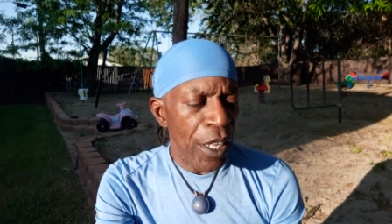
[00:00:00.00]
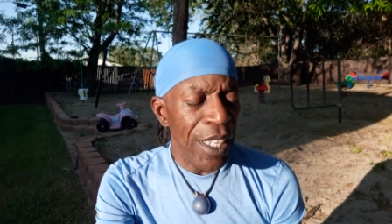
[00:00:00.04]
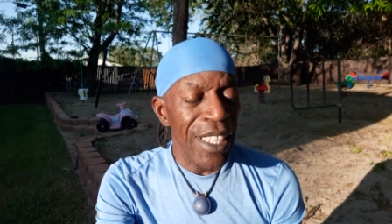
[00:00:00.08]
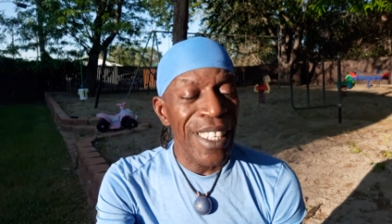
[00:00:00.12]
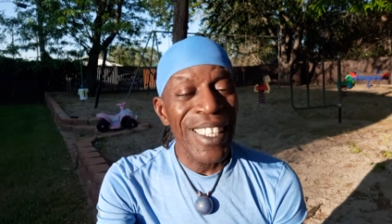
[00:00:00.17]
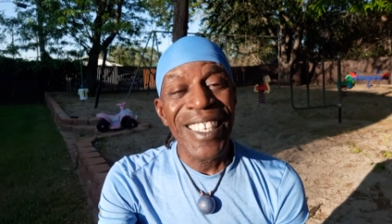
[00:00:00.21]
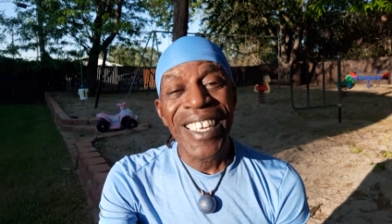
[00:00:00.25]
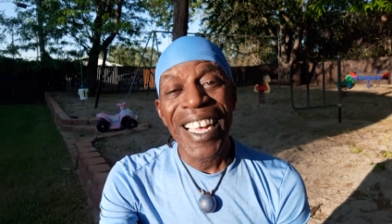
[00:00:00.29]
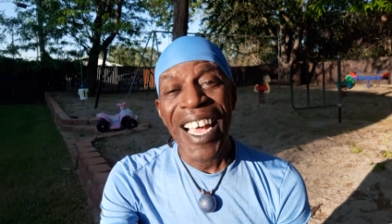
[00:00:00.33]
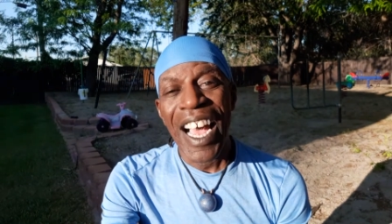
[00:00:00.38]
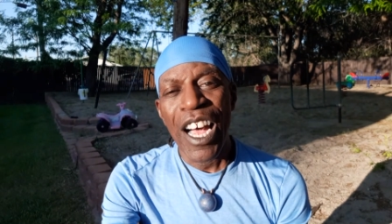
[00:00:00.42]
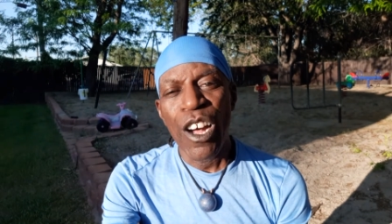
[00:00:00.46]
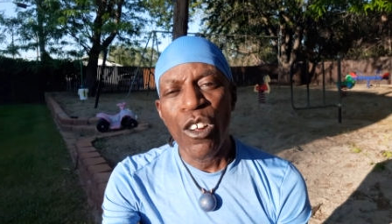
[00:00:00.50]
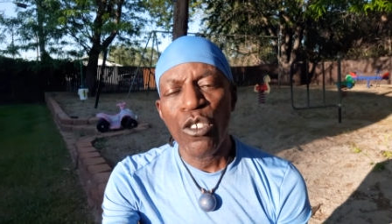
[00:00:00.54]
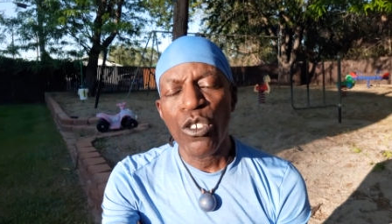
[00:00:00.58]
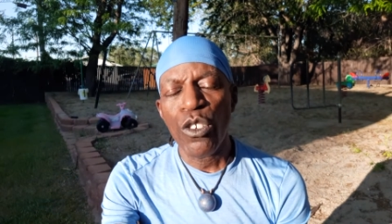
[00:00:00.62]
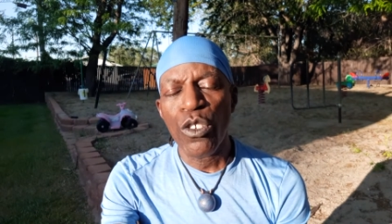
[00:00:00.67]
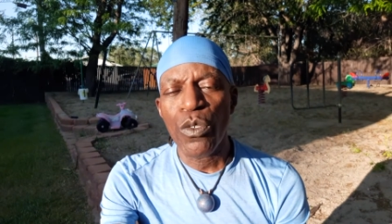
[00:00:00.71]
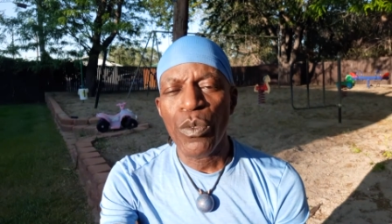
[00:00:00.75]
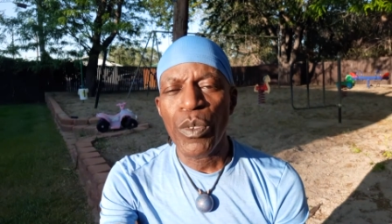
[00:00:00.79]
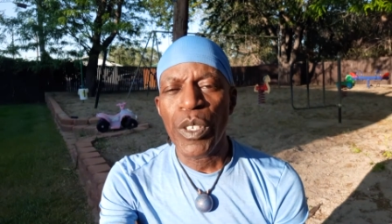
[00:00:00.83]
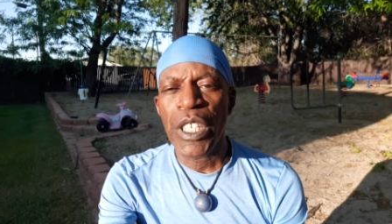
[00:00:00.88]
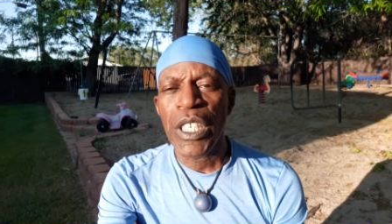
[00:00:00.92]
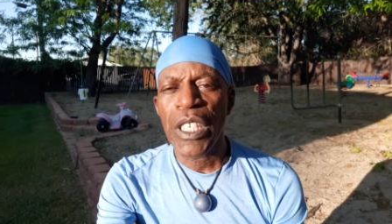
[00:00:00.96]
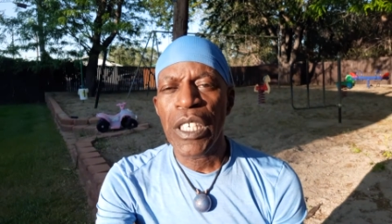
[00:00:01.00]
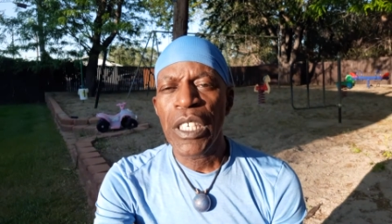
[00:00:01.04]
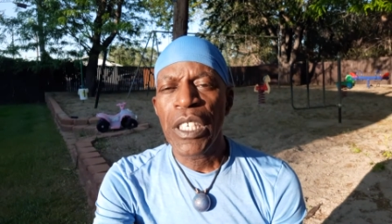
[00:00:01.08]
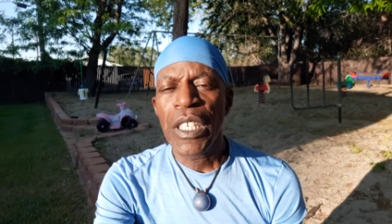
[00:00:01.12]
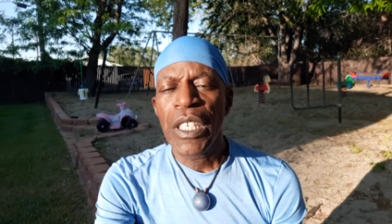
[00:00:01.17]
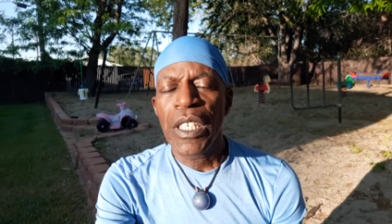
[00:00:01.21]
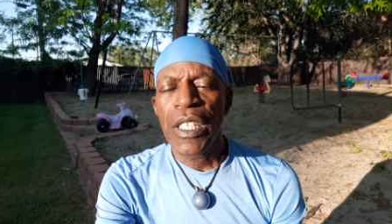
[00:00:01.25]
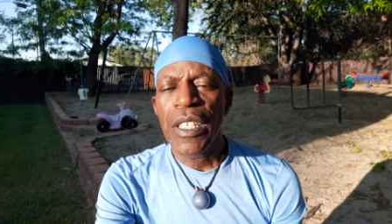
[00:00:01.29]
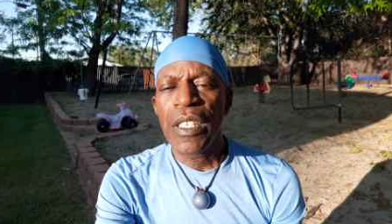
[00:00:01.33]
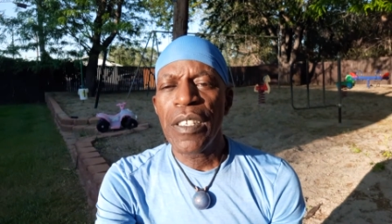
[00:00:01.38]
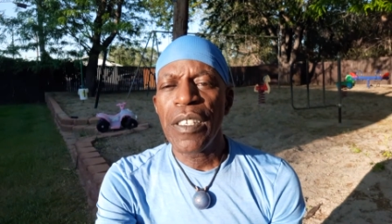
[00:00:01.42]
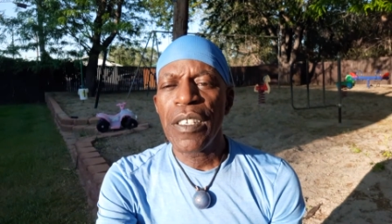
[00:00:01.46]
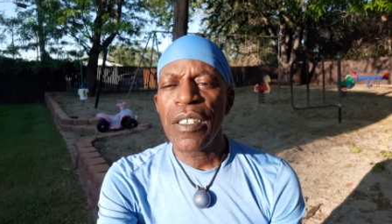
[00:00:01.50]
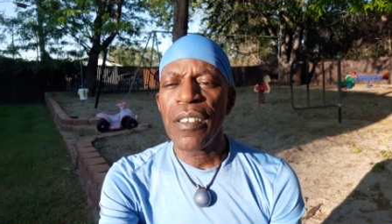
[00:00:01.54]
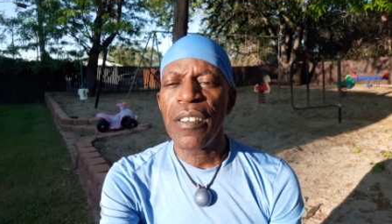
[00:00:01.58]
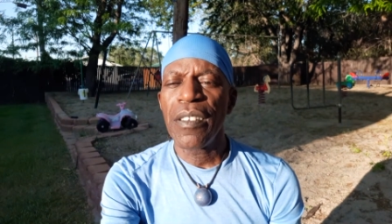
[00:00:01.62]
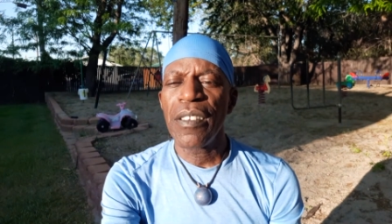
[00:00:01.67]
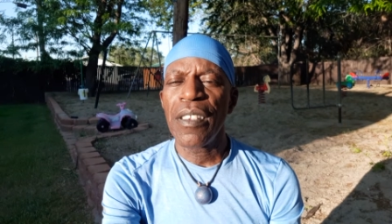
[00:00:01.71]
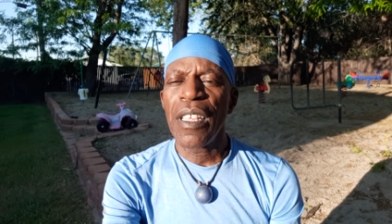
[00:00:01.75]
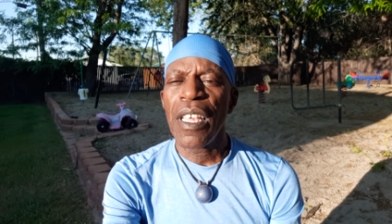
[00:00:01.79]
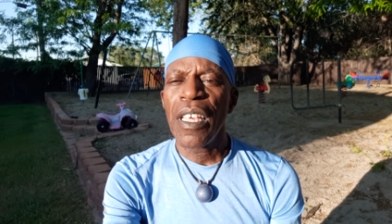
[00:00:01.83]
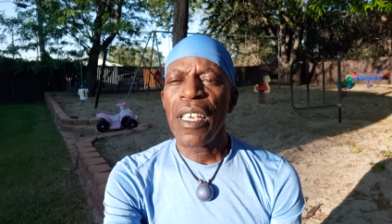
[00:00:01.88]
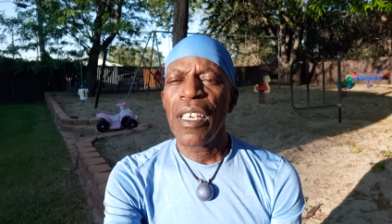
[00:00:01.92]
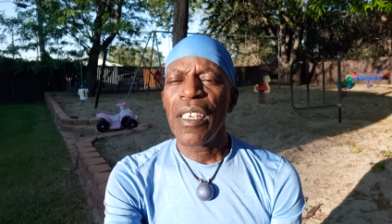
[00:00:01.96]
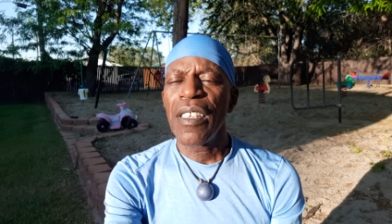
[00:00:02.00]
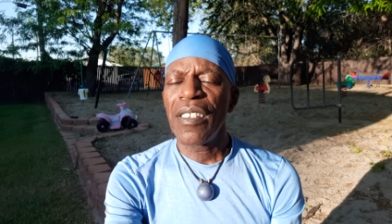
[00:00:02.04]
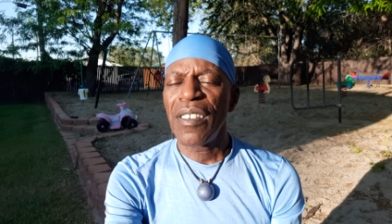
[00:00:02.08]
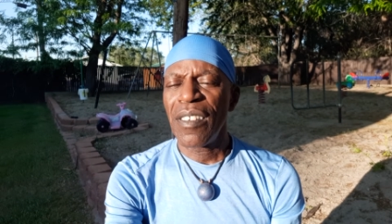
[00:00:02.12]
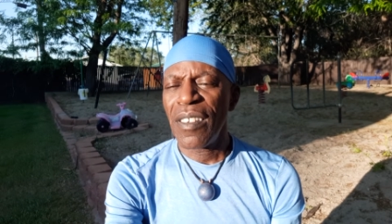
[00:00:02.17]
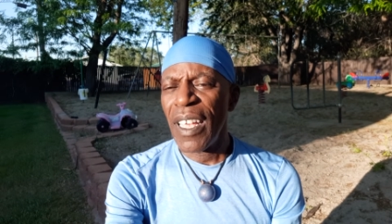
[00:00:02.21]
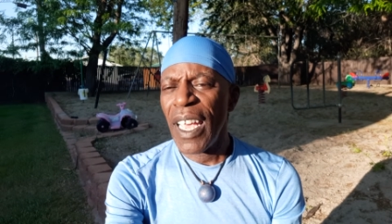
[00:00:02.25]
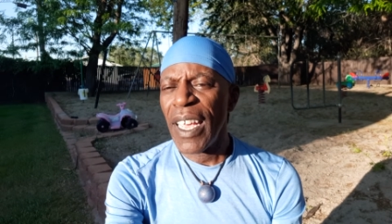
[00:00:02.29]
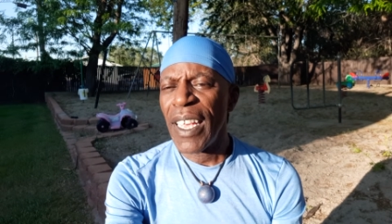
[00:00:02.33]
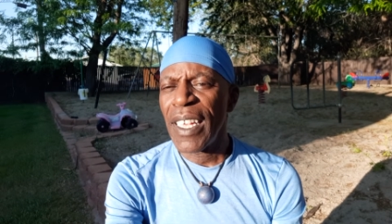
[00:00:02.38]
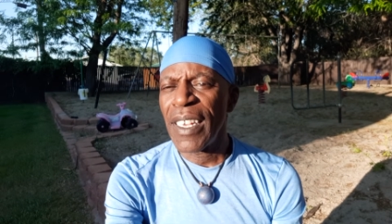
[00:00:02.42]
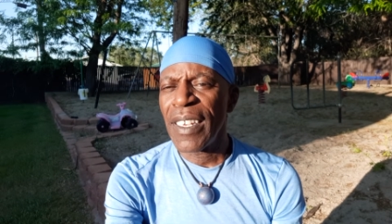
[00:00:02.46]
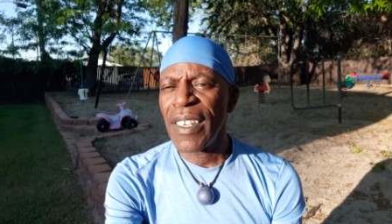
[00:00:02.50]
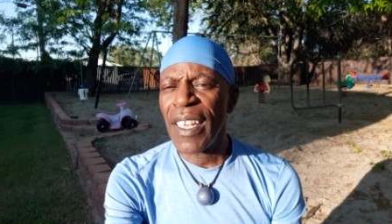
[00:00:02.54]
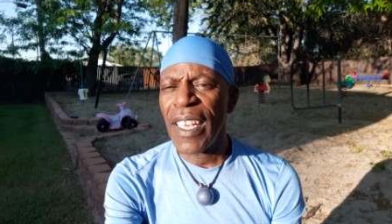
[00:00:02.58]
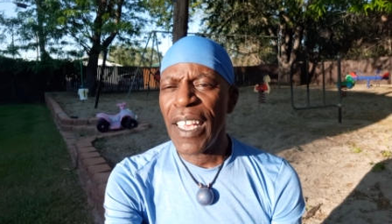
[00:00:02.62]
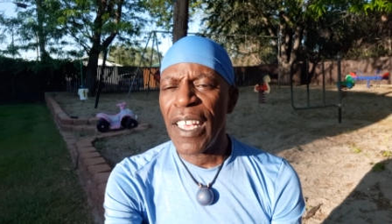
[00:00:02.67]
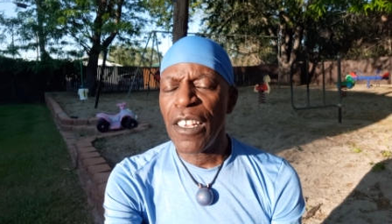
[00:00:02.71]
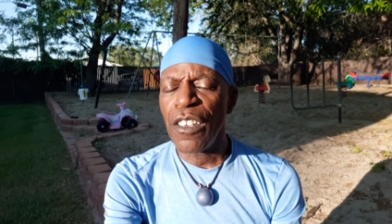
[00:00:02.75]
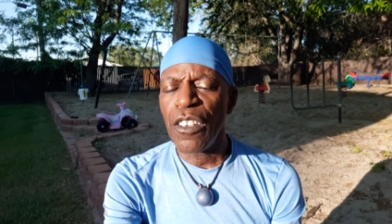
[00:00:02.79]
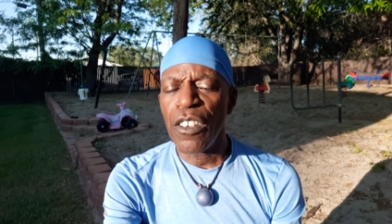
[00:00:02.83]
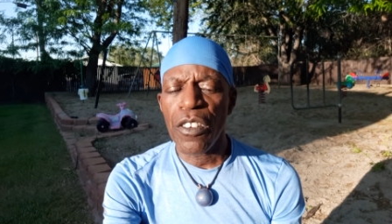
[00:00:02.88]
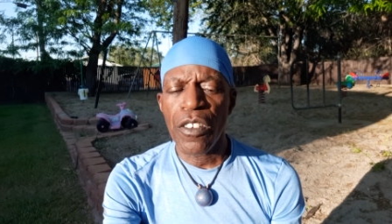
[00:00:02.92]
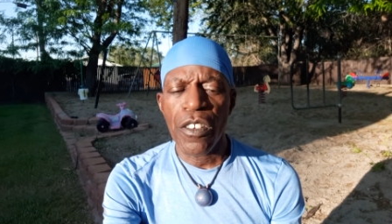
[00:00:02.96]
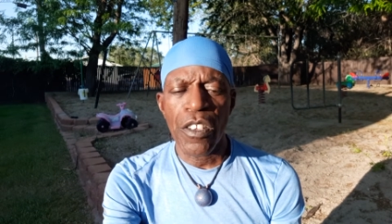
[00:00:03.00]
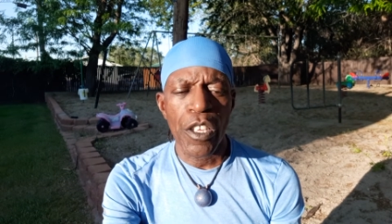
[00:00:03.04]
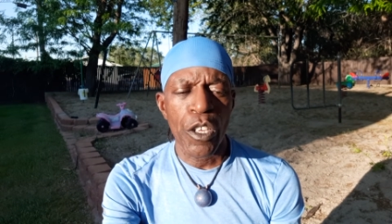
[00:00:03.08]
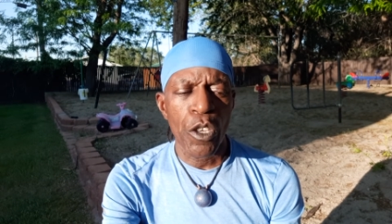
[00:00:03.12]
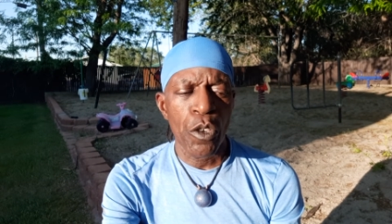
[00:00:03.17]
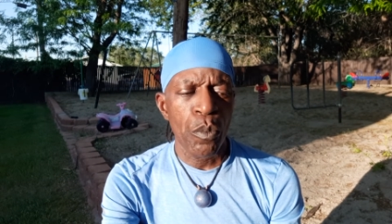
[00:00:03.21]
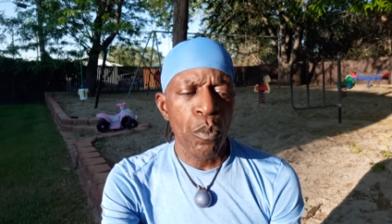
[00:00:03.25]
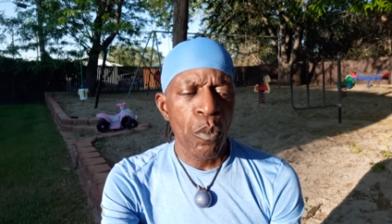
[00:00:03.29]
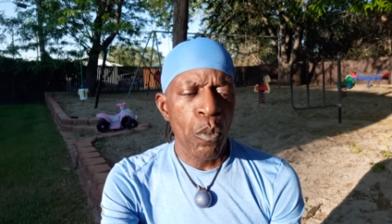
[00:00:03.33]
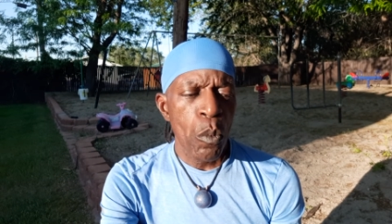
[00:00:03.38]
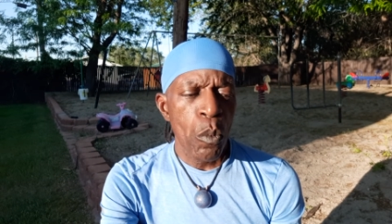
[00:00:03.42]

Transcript: encountering this second entity,